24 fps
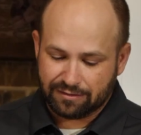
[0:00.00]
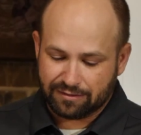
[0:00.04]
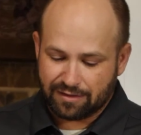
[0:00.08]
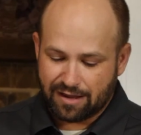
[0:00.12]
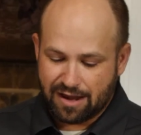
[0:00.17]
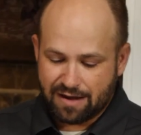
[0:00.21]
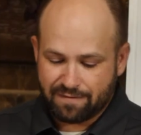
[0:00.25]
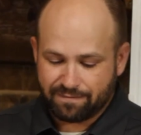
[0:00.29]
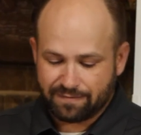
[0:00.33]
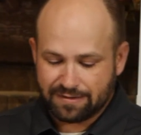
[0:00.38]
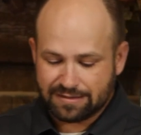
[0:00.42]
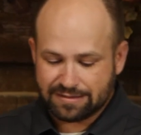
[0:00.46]

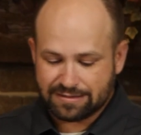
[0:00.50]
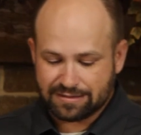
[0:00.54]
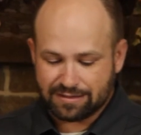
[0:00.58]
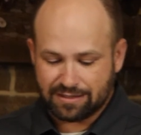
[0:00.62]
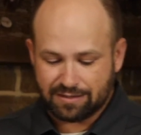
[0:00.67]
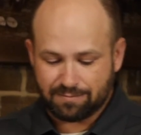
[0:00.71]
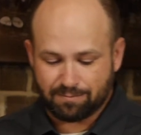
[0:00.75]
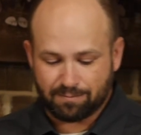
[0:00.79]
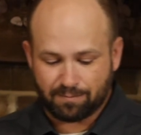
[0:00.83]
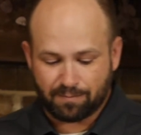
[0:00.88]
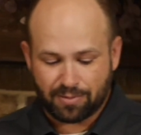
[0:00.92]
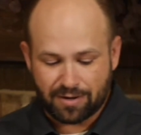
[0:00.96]
life that's
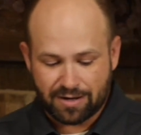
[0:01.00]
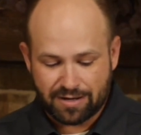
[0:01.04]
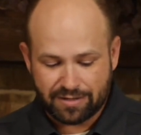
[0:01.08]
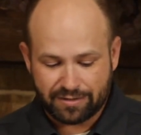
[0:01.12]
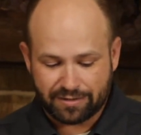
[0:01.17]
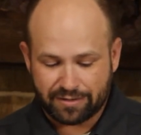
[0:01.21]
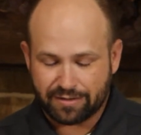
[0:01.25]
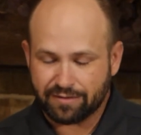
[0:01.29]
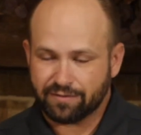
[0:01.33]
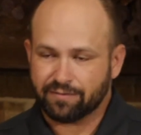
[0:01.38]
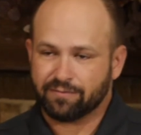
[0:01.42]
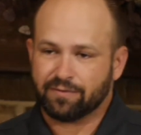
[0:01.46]

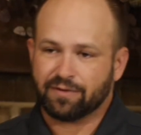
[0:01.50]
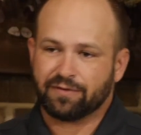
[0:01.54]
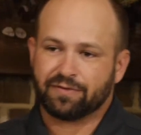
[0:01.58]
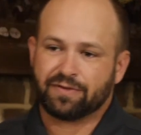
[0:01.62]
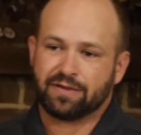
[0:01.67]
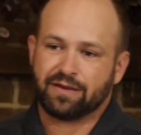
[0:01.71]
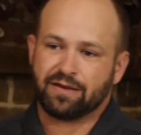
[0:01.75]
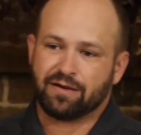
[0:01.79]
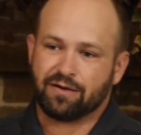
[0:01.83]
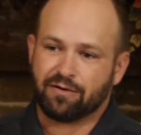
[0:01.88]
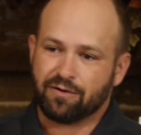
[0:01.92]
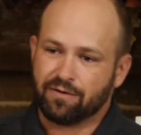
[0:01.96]
abundant with
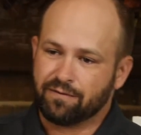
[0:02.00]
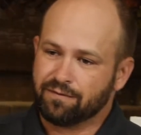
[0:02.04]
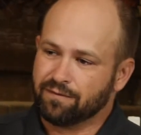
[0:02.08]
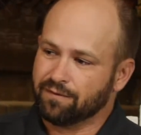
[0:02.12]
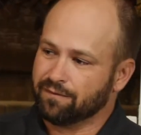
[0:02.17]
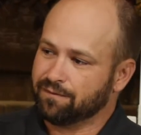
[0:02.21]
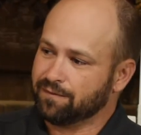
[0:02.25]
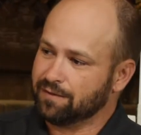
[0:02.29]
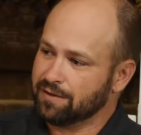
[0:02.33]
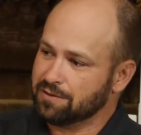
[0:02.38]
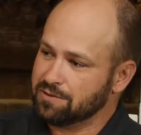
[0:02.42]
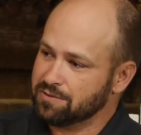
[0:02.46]
the
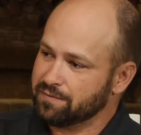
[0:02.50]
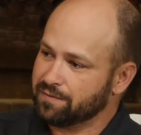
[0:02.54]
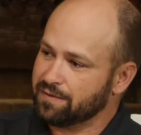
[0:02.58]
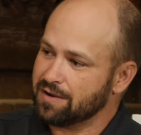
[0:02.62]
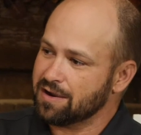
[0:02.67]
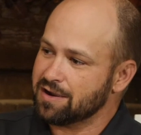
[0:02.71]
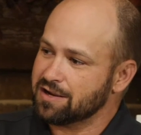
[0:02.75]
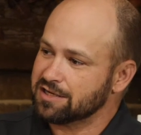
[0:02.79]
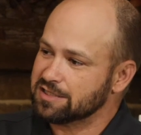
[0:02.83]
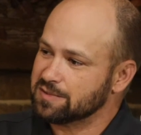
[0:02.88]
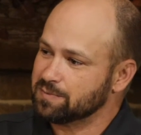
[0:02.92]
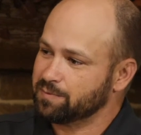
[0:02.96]
overflow of
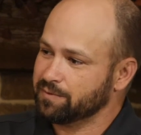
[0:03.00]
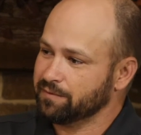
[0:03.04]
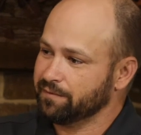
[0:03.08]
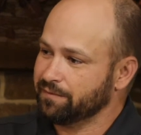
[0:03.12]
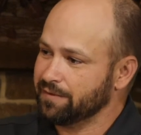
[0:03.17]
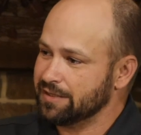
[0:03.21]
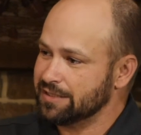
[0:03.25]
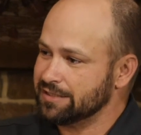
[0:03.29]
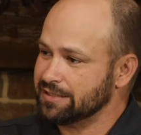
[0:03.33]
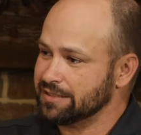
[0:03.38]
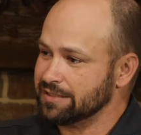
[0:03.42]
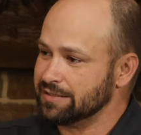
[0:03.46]
God's
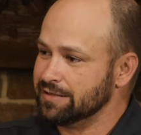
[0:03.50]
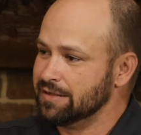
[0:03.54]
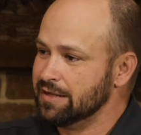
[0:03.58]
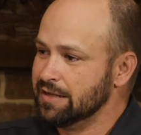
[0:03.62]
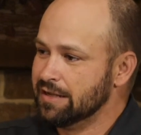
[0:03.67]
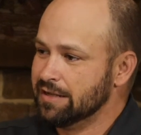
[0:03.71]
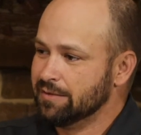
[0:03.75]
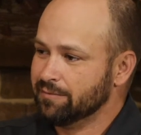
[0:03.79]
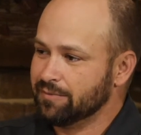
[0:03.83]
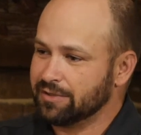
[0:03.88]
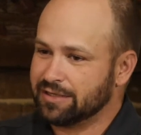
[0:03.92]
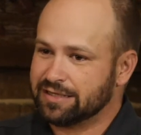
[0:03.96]
provision,
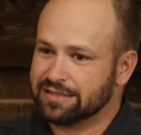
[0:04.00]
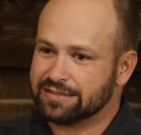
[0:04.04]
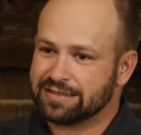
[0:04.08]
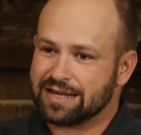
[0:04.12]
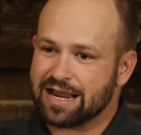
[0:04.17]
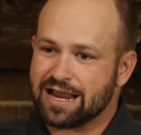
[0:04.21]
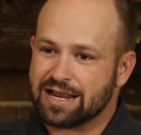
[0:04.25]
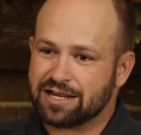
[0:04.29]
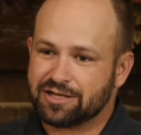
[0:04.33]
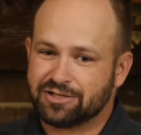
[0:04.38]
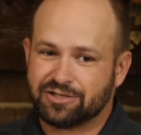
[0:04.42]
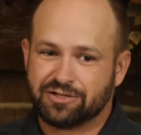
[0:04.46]
because
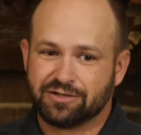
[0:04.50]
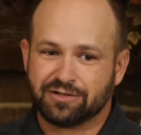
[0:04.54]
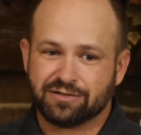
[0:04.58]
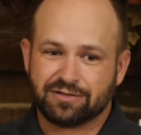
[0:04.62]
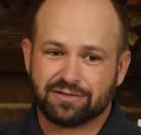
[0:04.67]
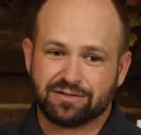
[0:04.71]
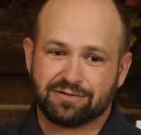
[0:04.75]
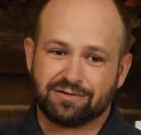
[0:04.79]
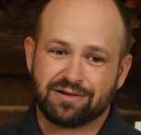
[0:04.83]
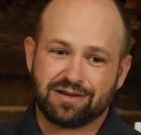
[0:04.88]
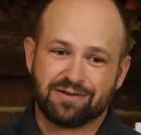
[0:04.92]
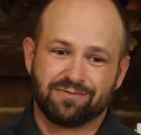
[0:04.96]
as you're
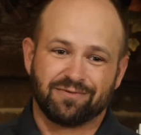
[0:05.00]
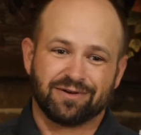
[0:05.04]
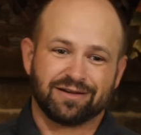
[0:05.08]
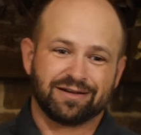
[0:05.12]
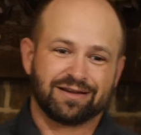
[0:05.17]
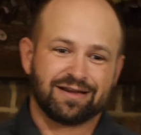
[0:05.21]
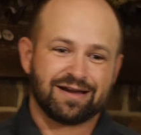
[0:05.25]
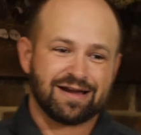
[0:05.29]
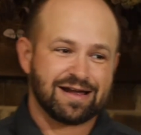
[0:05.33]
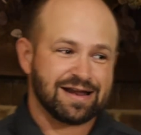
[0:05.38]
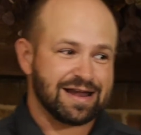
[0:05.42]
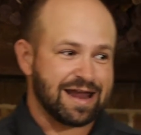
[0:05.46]
doing what
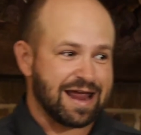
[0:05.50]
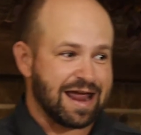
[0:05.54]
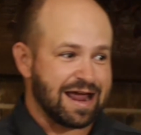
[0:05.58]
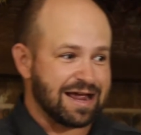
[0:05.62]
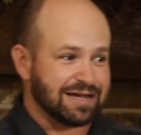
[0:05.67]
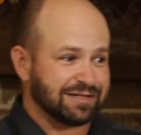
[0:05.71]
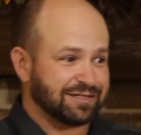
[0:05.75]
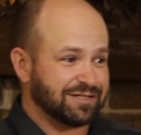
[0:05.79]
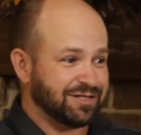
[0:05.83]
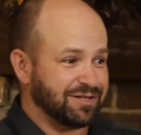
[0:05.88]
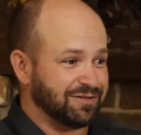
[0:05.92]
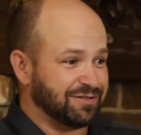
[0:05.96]
God
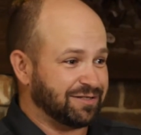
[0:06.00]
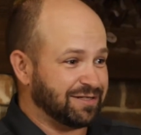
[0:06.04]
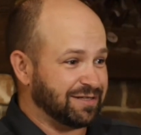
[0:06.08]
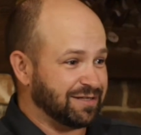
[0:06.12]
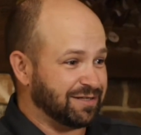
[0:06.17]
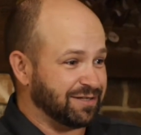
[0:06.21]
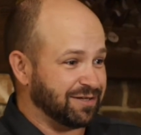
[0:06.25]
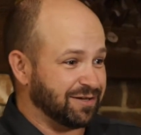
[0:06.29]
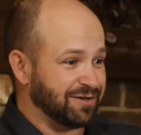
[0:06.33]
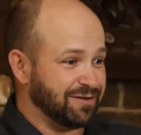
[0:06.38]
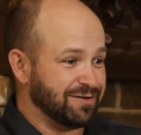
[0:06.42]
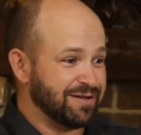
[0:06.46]
asks you to
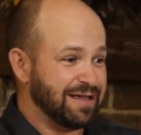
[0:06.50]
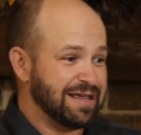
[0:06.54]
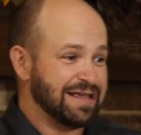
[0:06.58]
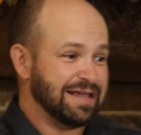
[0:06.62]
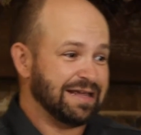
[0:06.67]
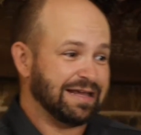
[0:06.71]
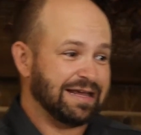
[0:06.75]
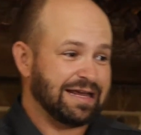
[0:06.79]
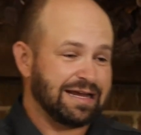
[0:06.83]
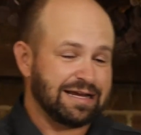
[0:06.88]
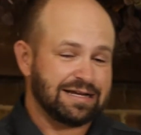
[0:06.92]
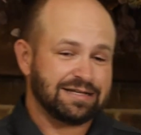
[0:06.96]
do,
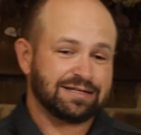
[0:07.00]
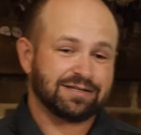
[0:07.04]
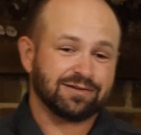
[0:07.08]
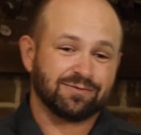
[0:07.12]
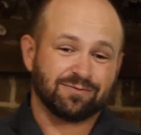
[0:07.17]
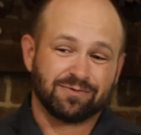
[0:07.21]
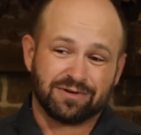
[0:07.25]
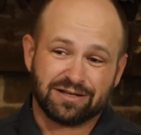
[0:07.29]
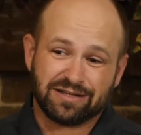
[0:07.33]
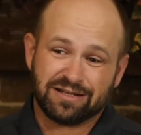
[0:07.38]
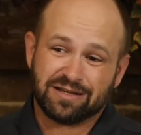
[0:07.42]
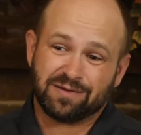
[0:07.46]
He's the
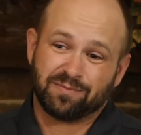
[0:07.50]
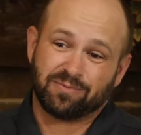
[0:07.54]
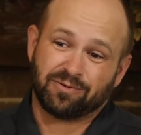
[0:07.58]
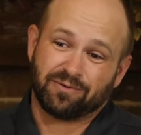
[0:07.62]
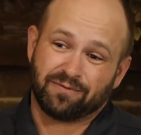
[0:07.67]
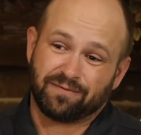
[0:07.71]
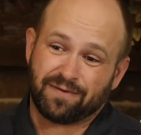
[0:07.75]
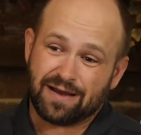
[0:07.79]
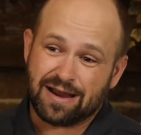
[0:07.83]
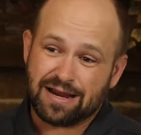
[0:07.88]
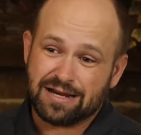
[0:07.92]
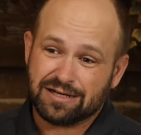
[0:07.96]
one that
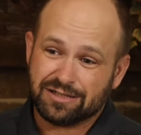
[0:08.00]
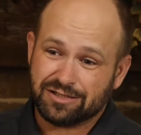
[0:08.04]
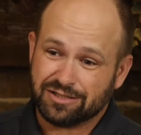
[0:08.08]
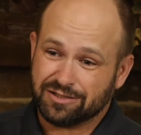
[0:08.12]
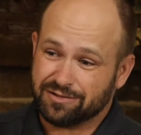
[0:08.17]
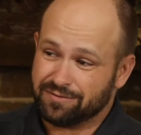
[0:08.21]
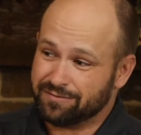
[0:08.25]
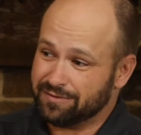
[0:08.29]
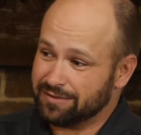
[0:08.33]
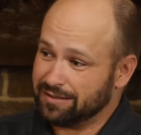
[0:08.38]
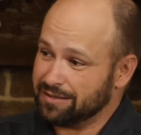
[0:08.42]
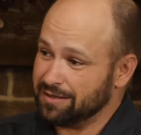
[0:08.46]
provides
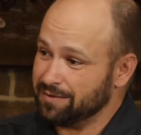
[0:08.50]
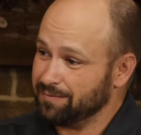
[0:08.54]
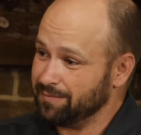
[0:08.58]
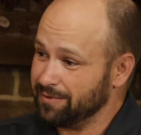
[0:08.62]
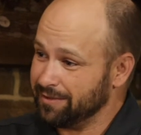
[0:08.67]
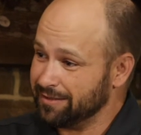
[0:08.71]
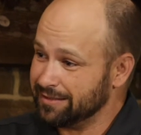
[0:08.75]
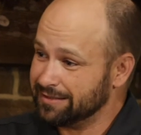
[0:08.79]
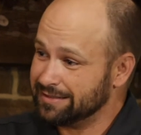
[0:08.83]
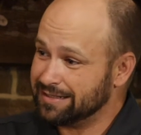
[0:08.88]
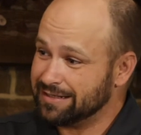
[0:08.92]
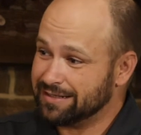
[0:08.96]
you with the
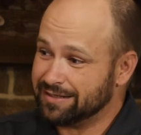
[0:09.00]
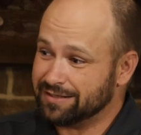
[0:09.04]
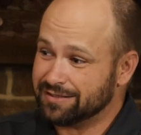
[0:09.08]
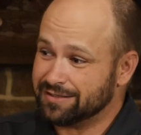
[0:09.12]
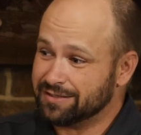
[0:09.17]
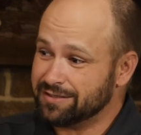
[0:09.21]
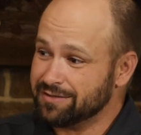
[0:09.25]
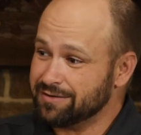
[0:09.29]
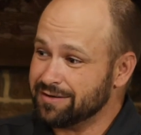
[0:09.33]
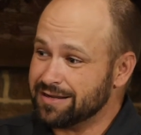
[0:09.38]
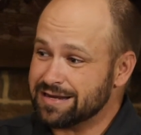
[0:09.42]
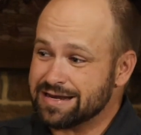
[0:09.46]
ability to
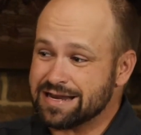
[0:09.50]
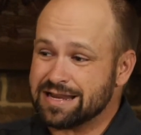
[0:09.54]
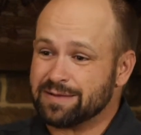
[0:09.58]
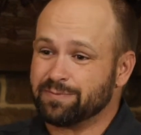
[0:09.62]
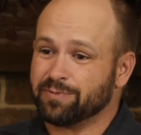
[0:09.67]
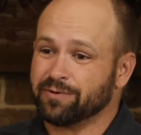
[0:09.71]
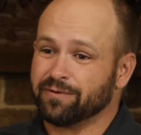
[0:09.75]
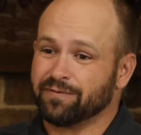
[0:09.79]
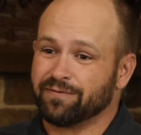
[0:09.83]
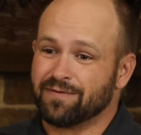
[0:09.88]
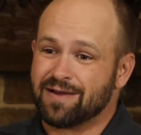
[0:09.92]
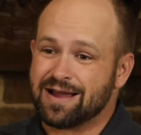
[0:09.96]
do it, and He
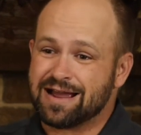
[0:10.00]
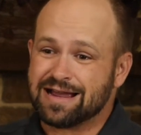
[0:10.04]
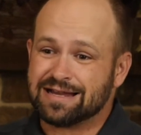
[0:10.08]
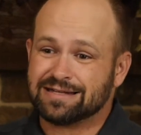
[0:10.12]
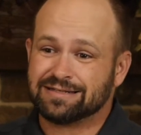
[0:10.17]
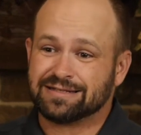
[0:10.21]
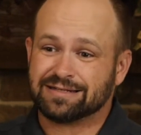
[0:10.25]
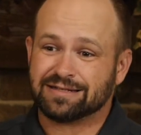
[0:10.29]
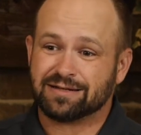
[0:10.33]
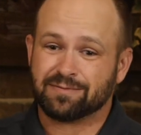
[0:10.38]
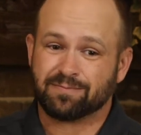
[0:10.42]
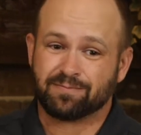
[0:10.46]

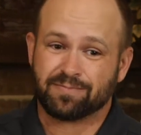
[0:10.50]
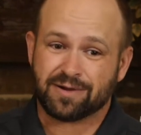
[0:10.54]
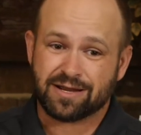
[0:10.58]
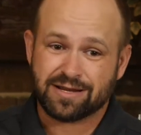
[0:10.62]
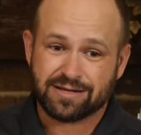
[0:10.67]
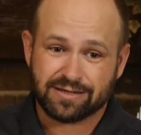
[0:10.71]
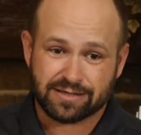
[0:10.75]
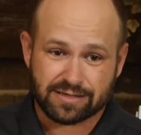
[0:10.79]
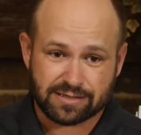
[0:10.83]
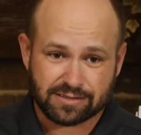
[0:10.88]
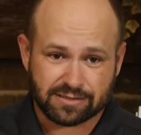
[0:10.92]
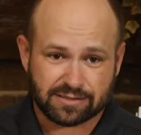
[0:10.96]
provides in
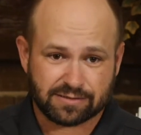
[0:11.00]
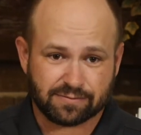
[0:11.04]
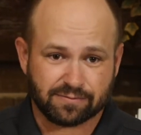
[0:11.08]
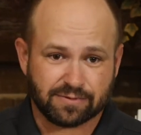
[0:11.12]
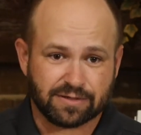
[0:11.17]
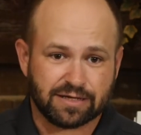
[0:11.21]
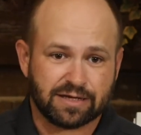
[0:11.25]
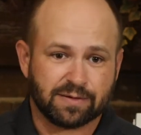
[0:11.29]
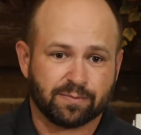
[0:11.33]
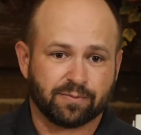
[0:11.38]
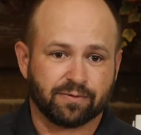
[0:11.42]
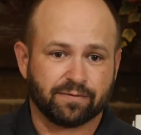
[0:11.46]
abundance
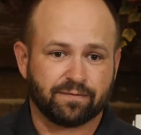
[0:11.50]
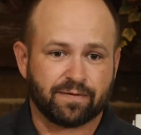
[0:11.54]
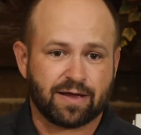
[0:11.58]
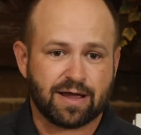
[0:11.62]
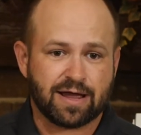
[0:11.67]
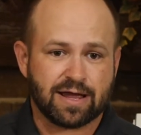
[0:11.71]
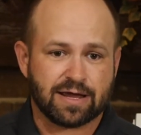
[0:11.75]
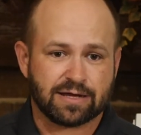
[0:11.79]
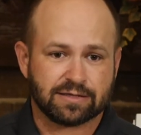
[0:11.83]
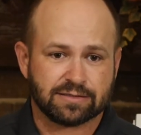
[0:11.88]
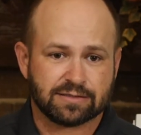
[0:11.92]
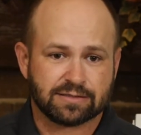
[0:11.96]
when He
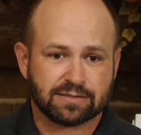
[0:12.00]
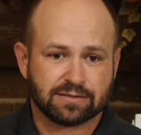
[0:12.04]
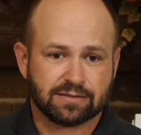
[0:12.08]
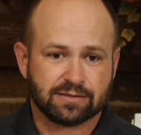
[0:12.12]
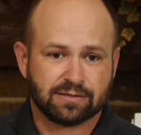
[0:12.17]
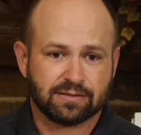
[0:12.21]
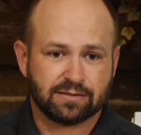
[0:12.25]
provides.